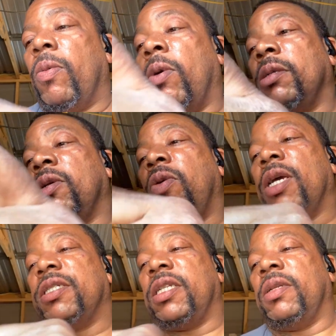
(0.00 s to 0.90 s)
One
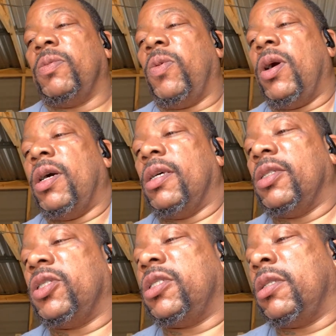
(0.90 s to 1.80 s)
question
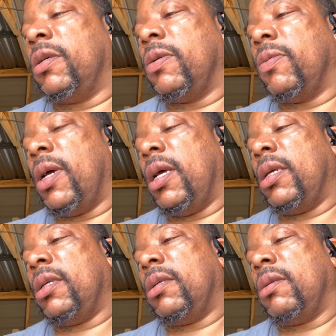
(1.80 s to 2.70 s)
was, right?